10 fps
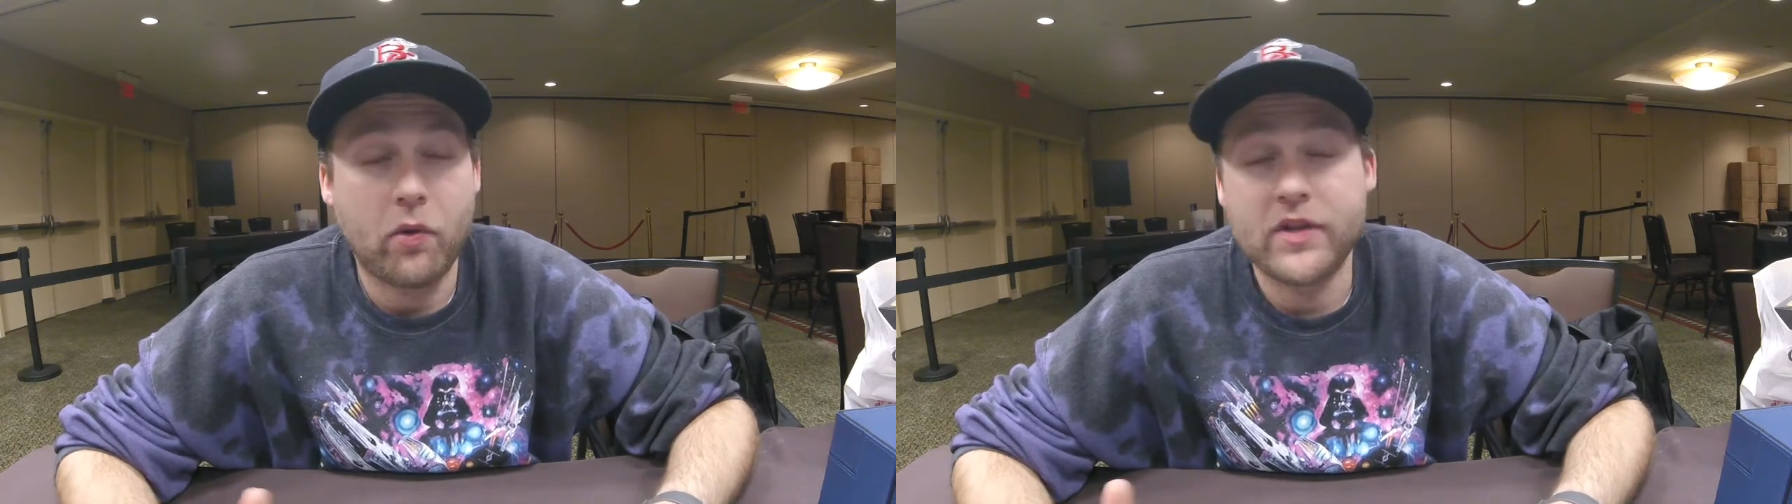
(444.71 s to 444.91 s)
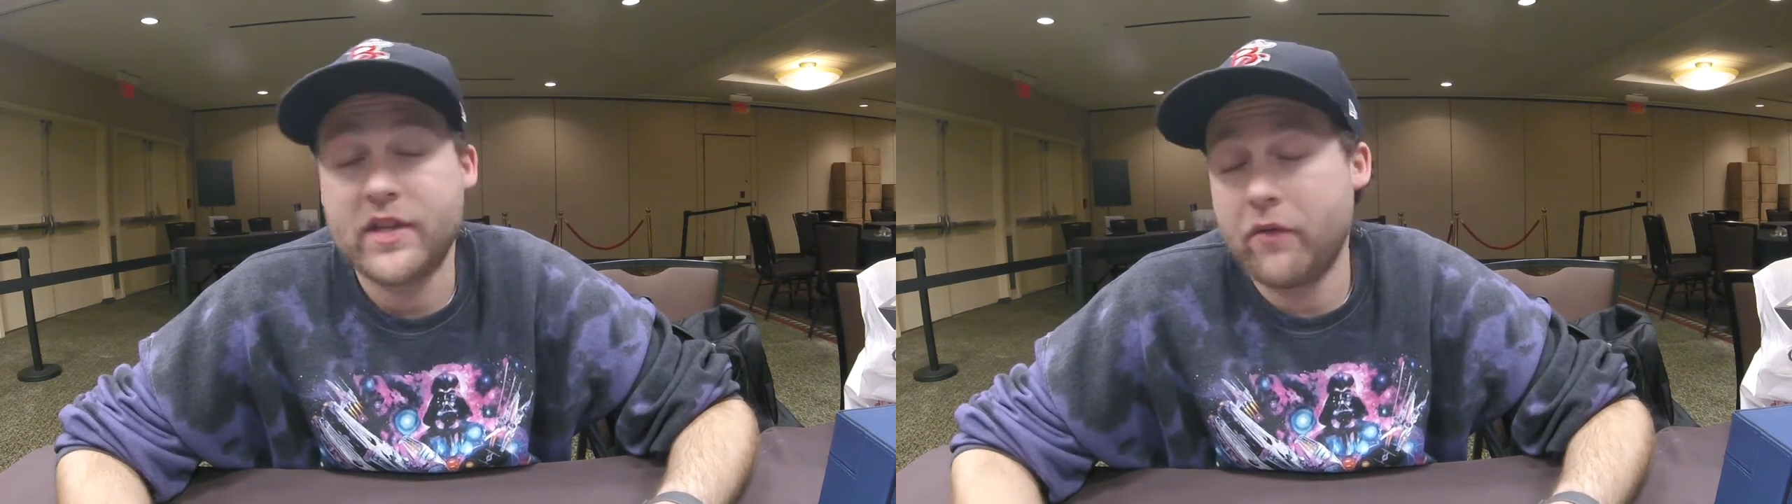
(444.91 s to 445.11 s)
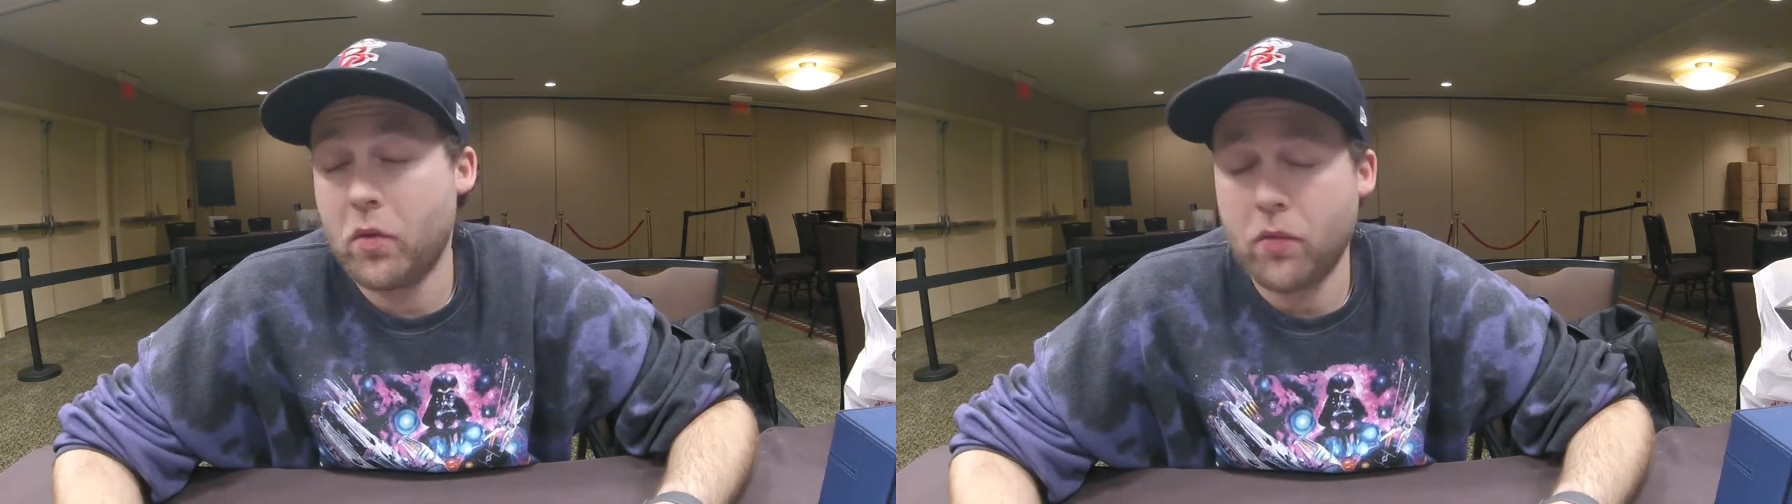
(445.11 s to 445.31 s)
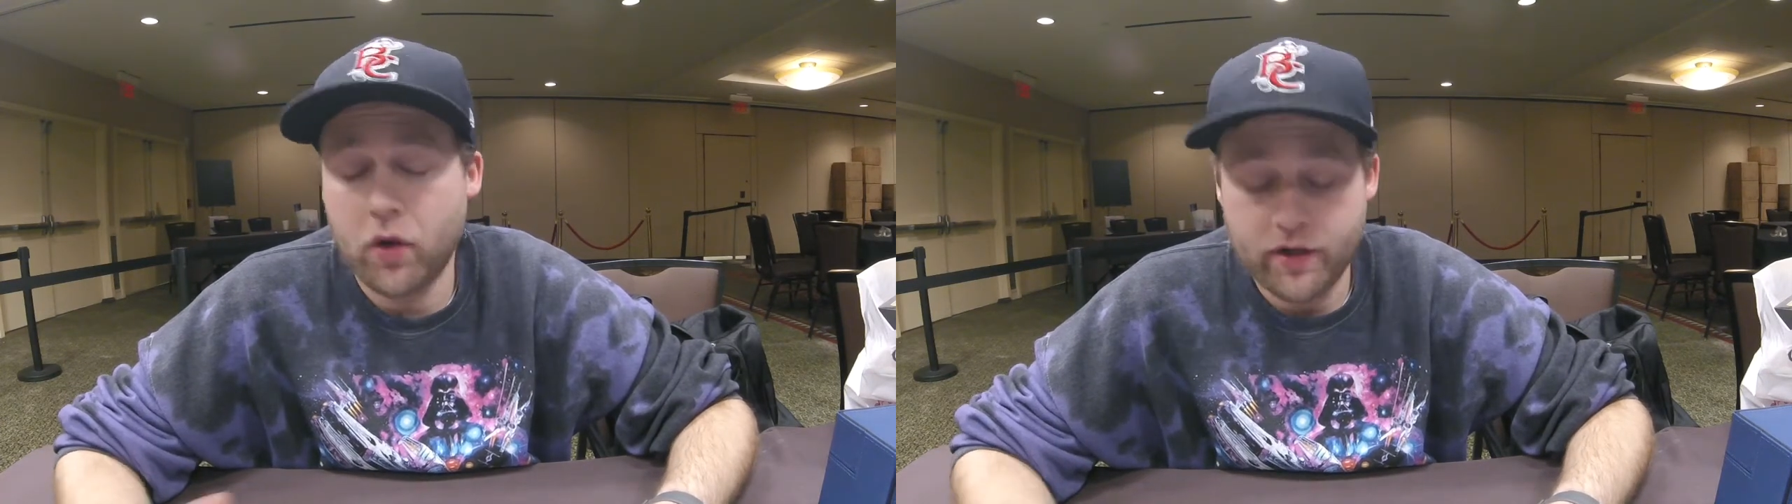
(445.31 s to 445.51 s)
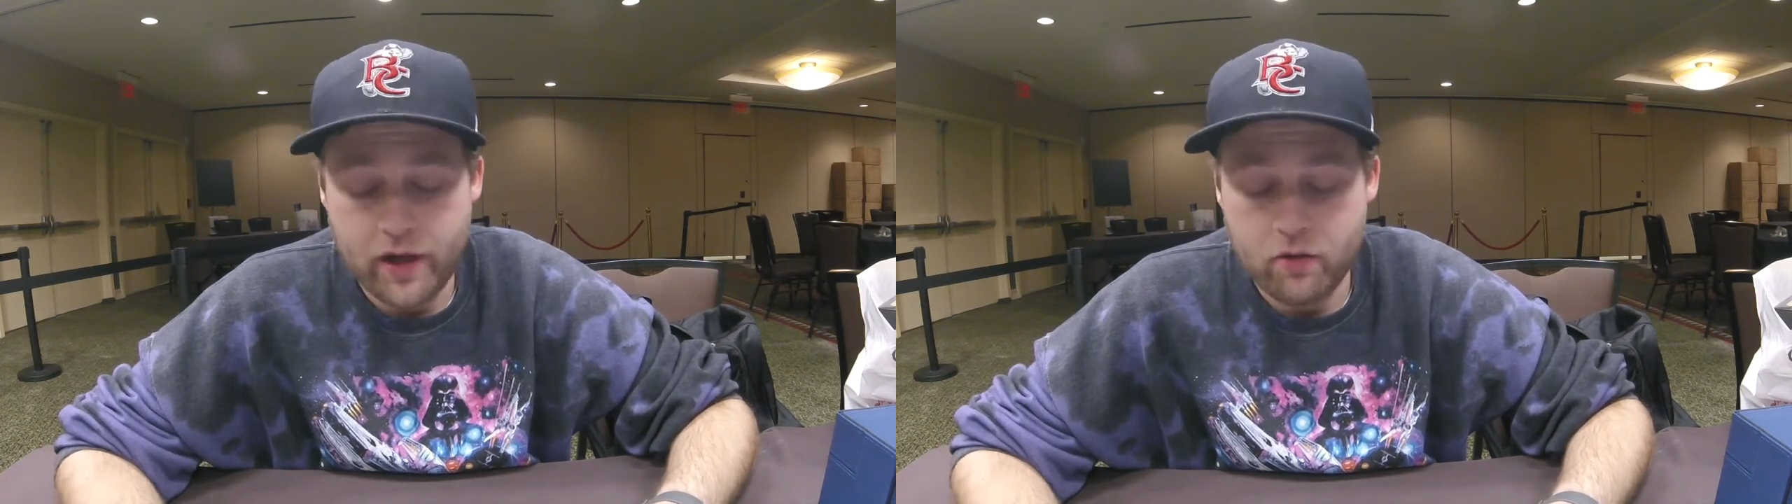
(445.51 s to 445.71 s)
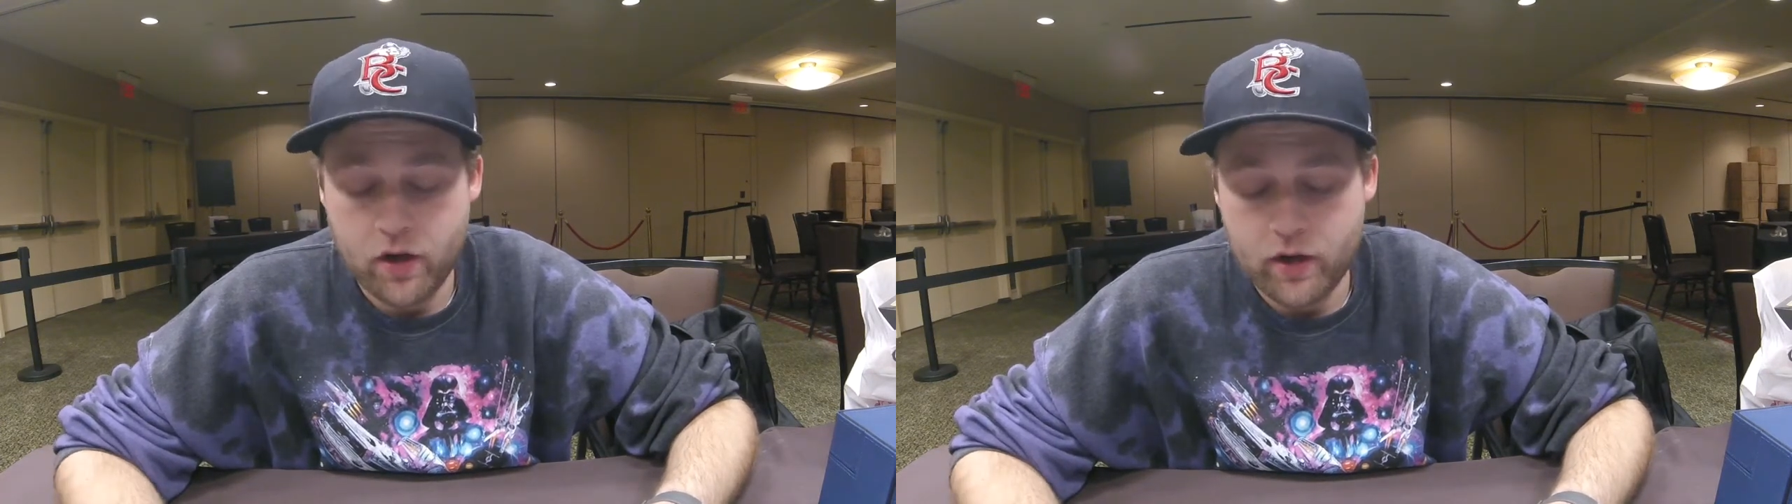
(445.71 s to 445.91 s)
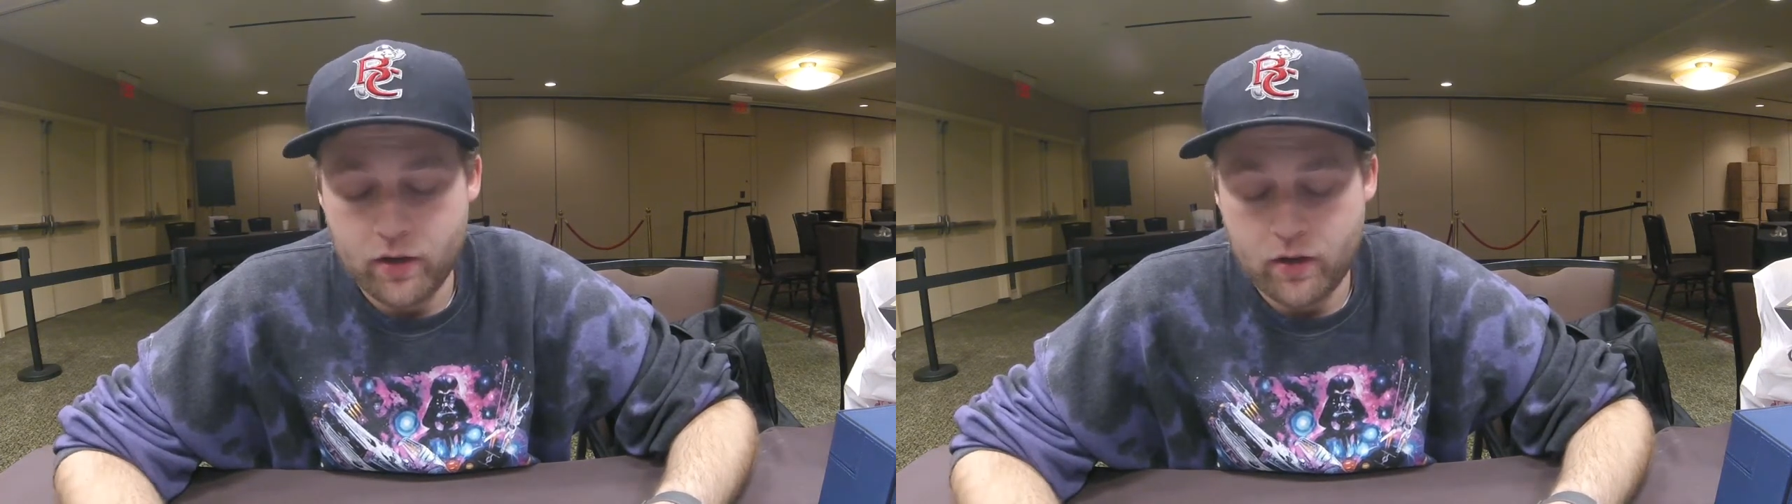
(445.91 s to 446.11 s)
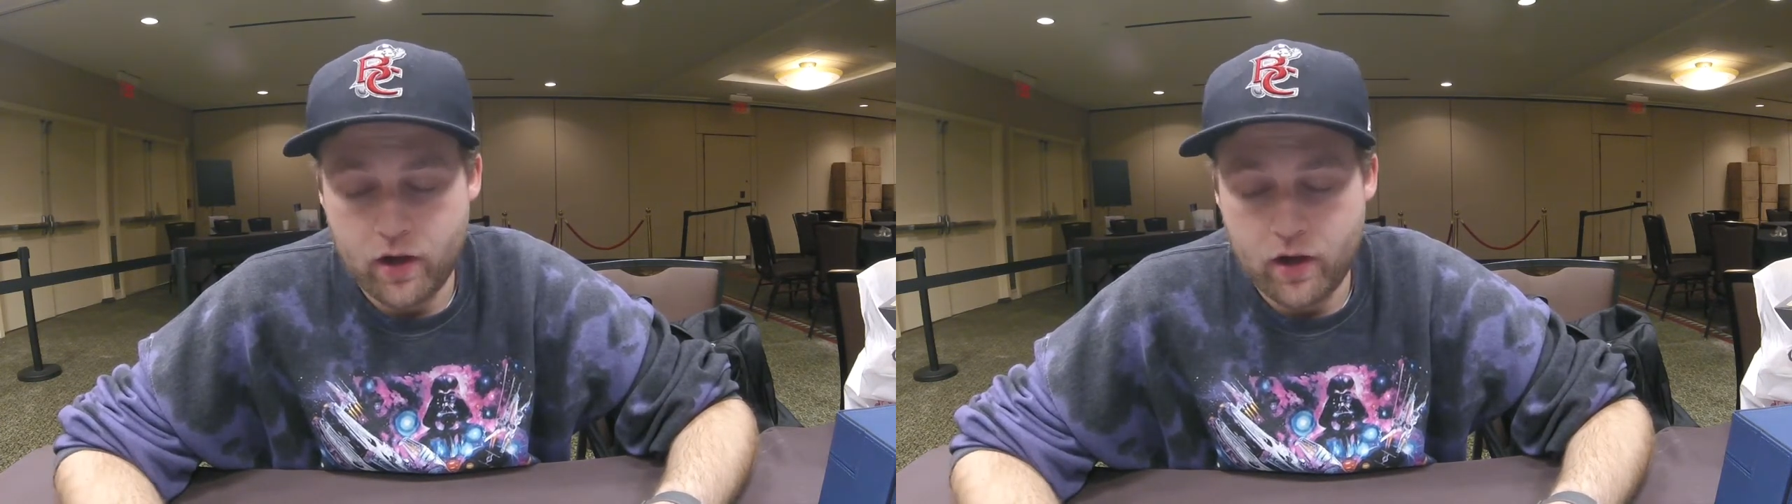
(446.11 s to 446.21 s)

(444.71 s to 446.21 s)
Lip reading: went 7-1 one day 1.